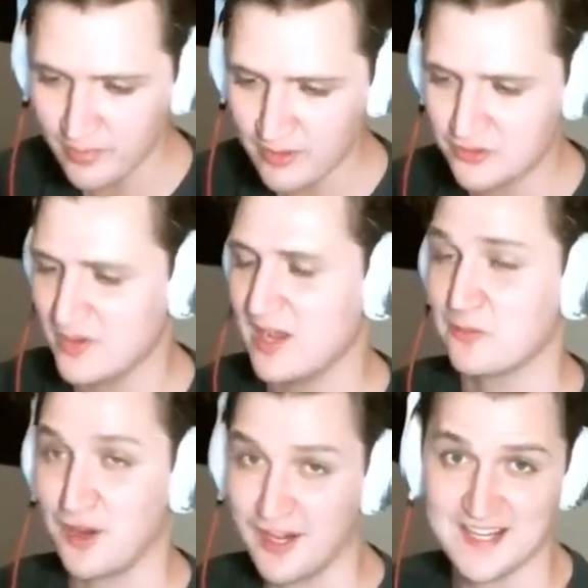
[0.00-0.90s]
Do not
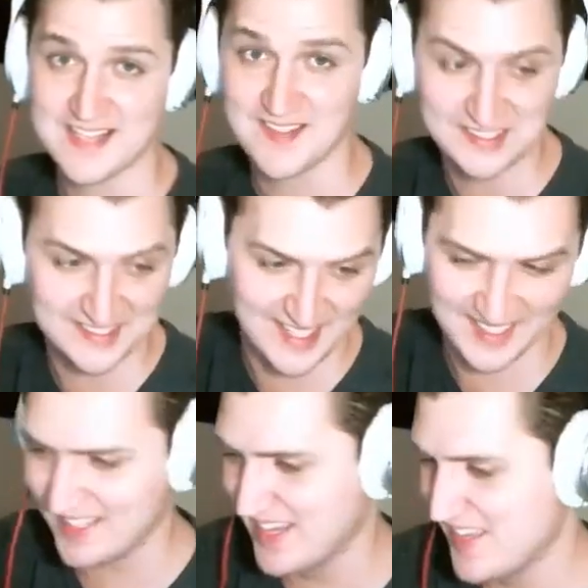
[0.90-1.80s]
run it in this deck.
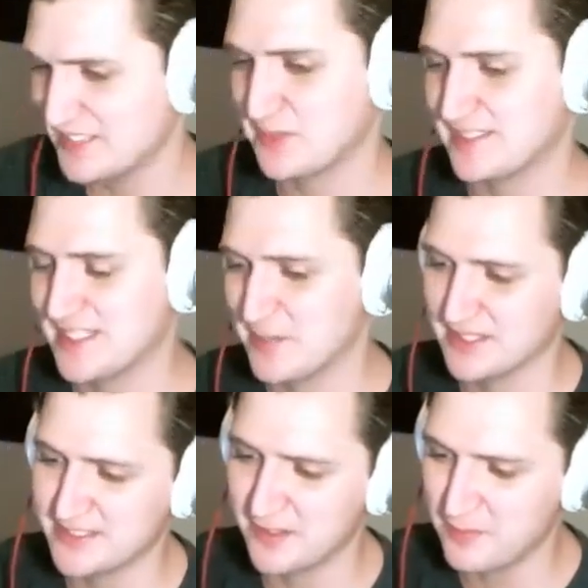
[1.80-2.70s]
That's what I said to
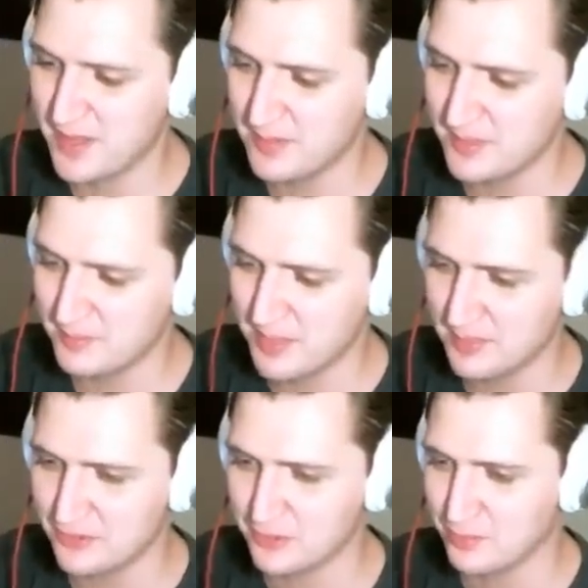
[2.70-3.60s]
myself. Maybe I
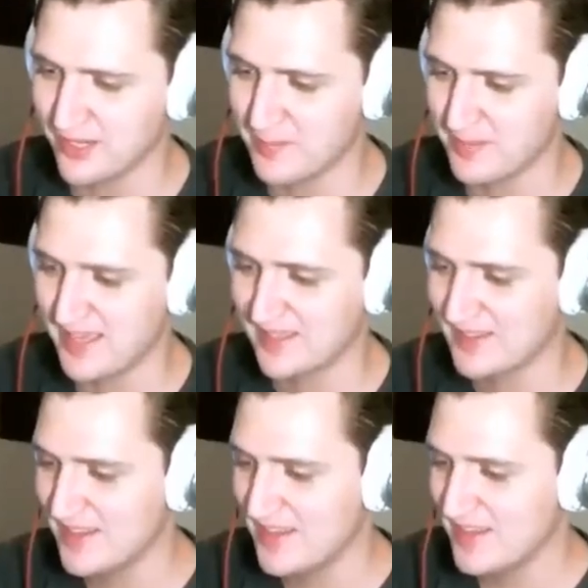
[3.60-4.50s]
should bring it back
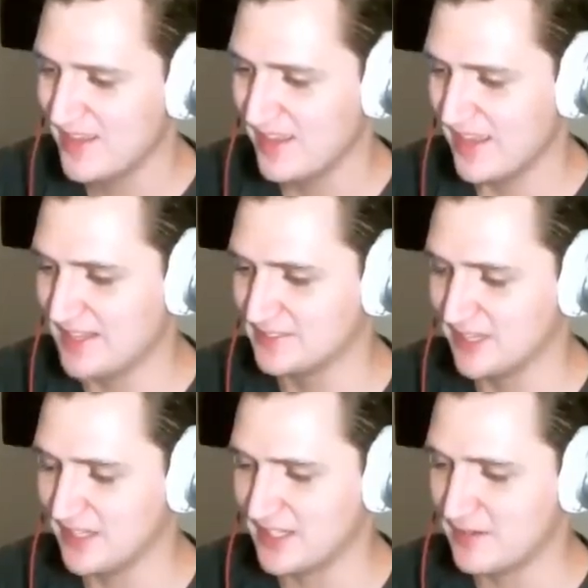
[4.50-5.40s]
and
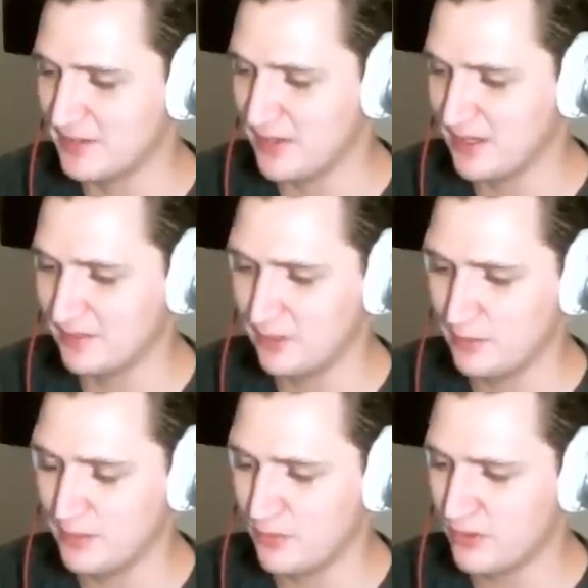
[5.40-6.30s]
give it a little
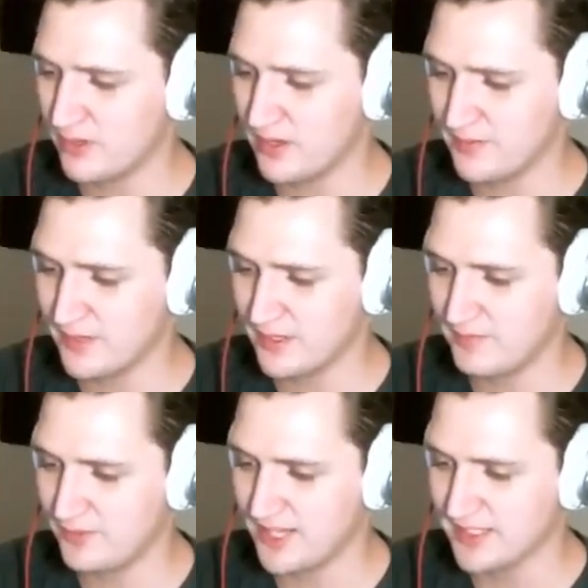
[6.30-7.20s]
bit more of
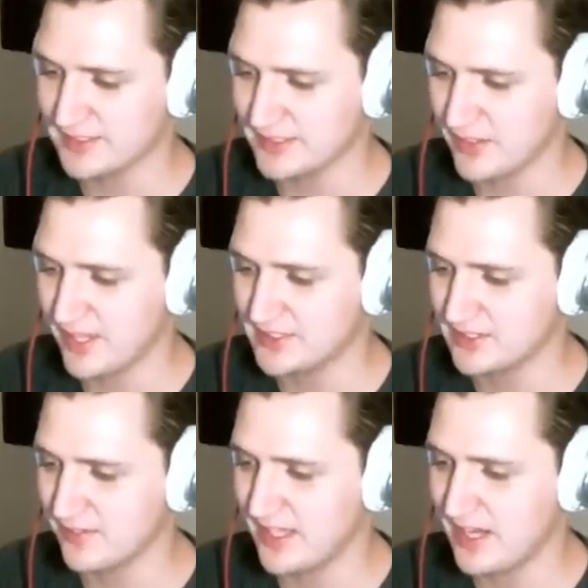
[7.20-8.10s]
a chance. Okay, so
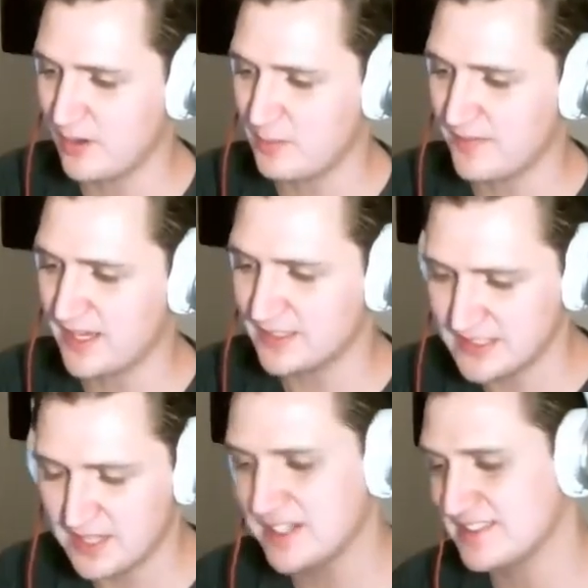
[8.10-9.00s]
the Gate Creeper Vines,
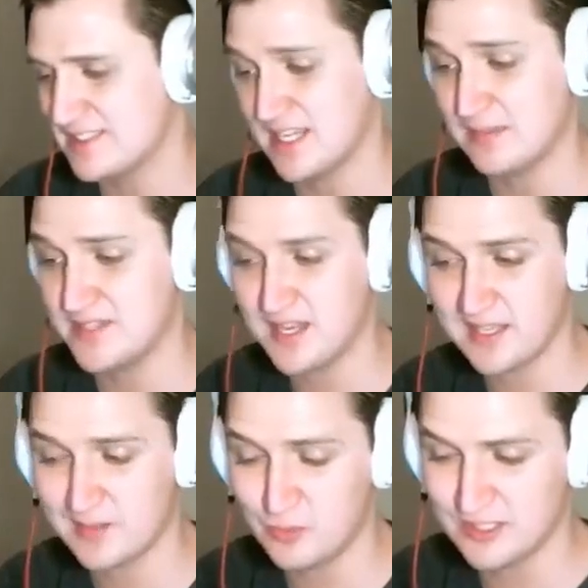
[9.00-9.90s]
even as a top
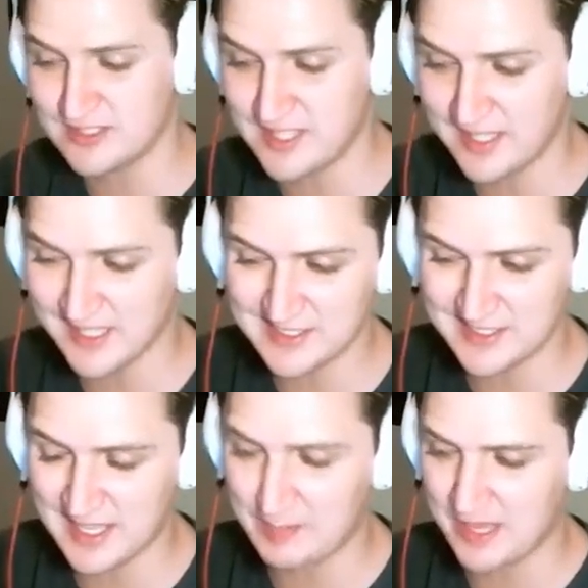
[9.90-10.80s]
deck with this deck, isn't
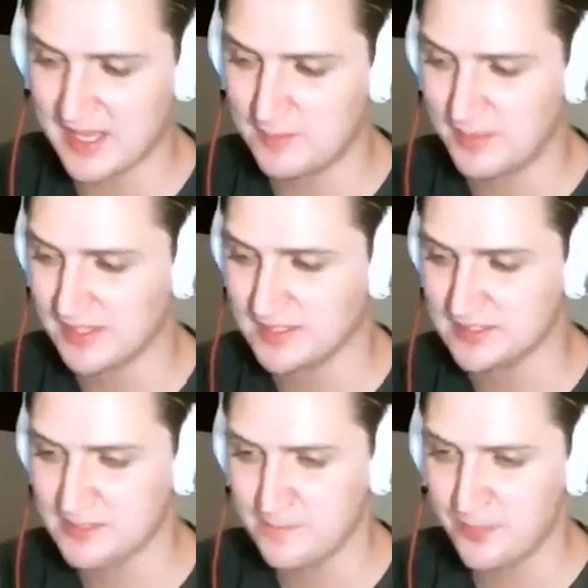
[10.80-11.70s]
that bad
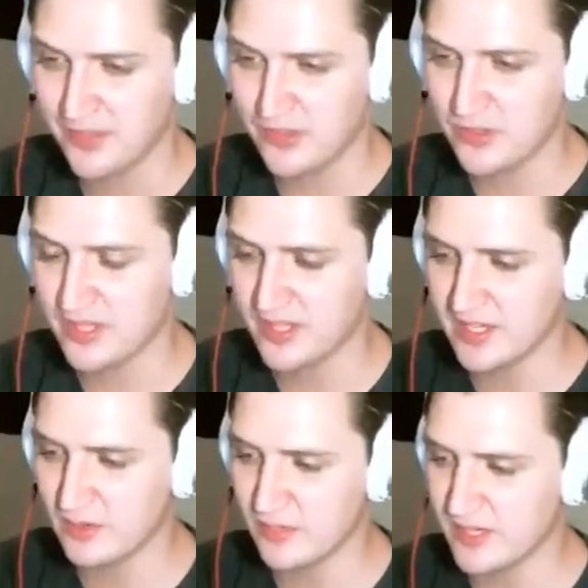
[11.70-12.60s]
because you can
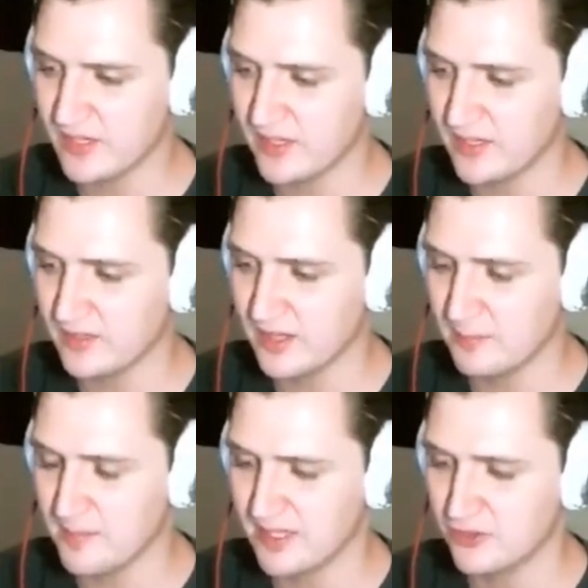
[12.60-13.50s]
go get it and
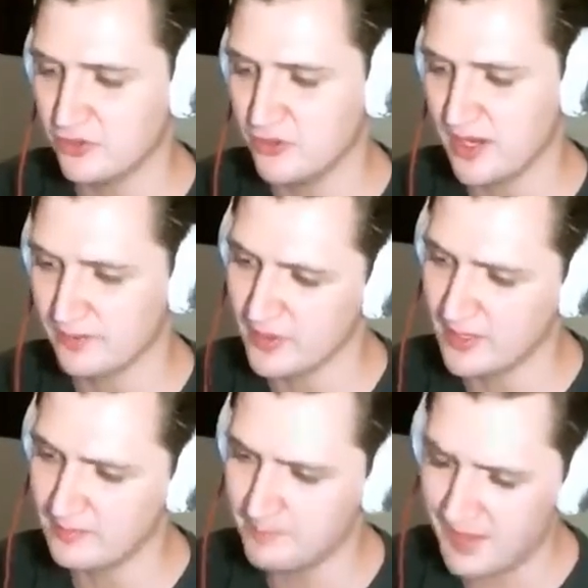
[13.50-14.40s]
make a 2/2 out of it,
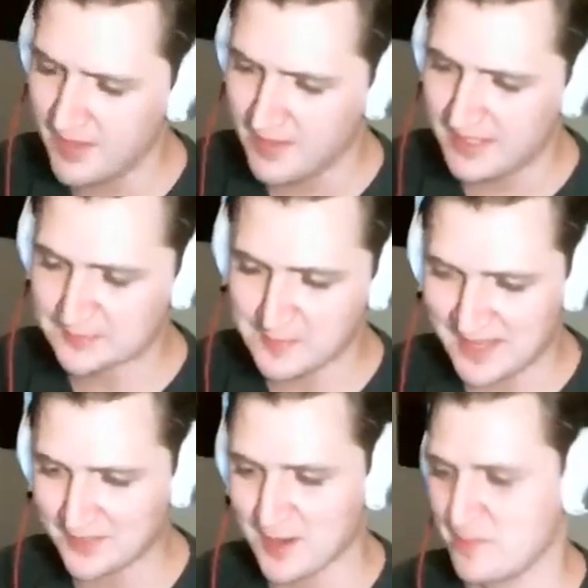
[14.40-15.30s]
right? That's my
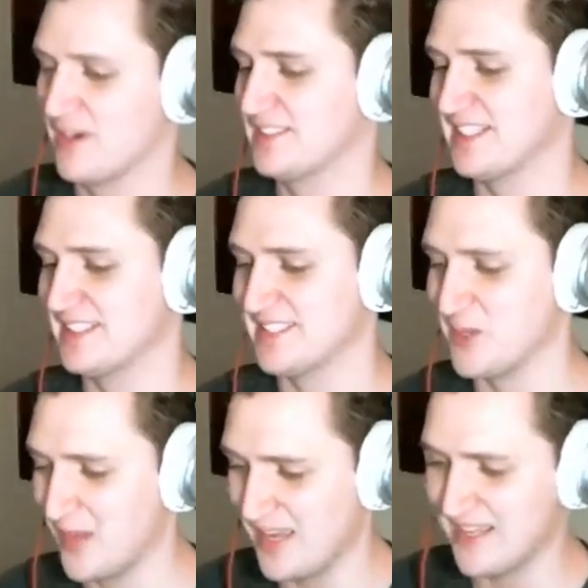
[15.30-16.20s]
thought process
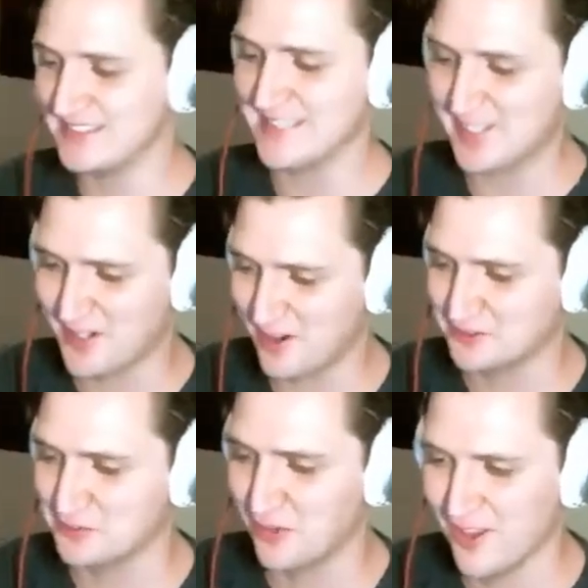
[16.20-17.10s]
anyway. Zendikar
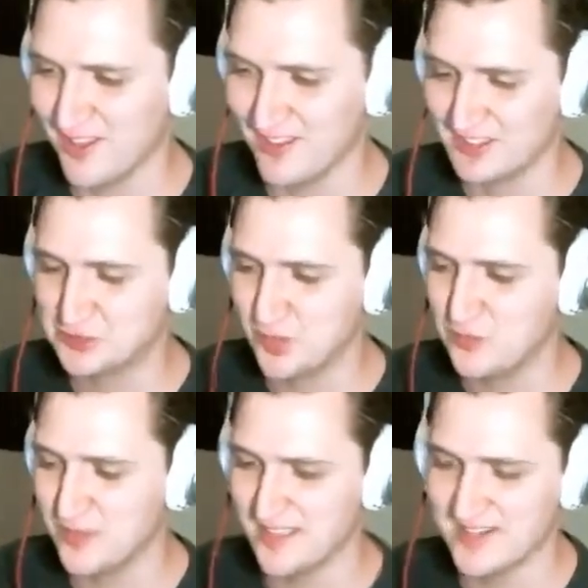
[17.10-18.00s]
Royal, win
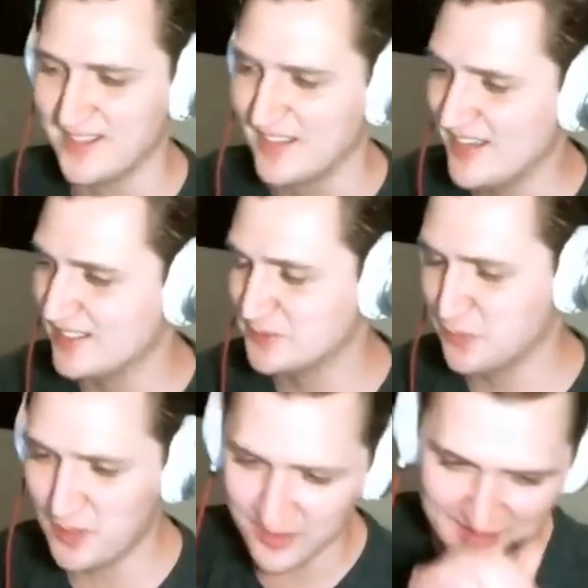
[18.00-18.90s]
with it. Let's
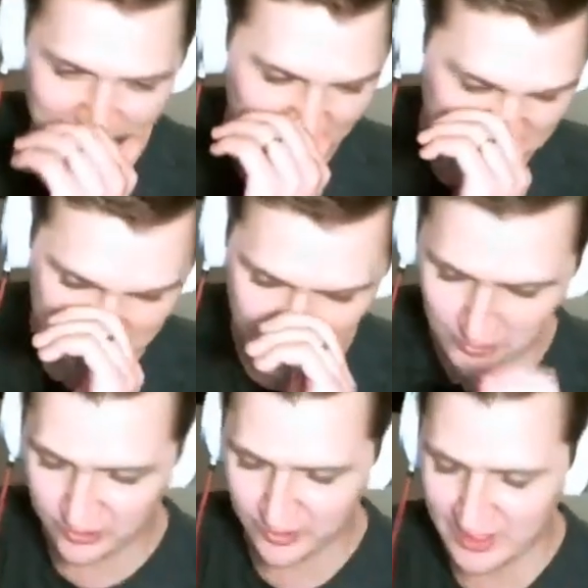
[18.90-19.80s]
win with it. The card's so
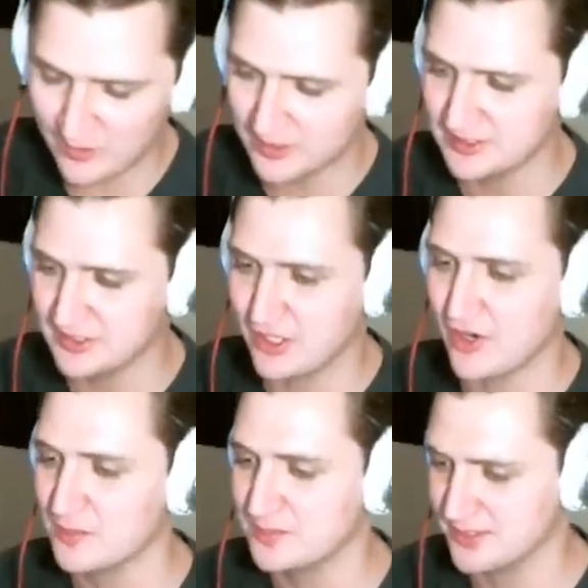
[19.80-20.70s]
good. I want to just
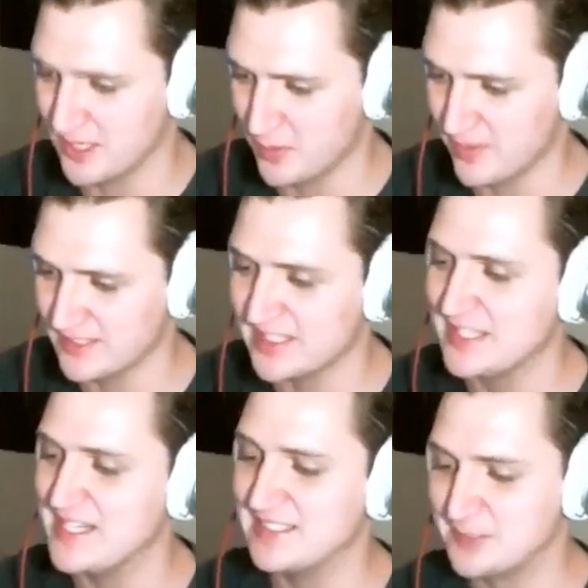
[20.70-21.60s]
curb stomp with it.
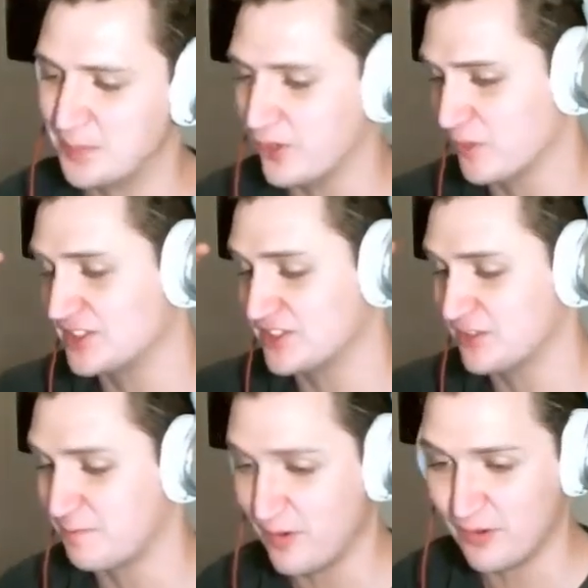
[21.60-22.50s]
Nissa's Pilgrimage is a
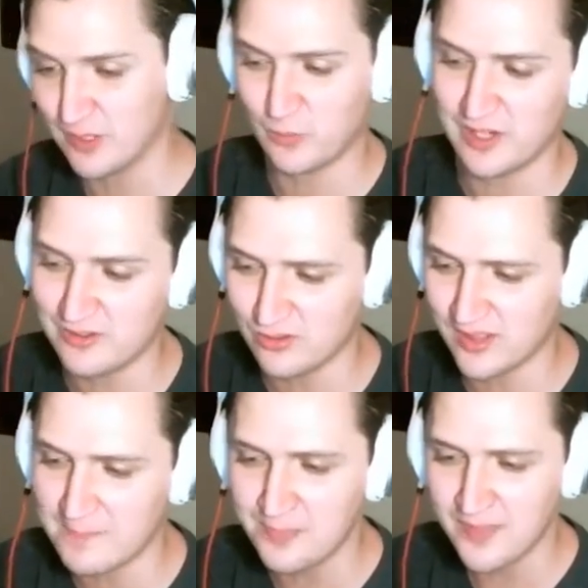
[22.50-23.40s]
very good way to do that.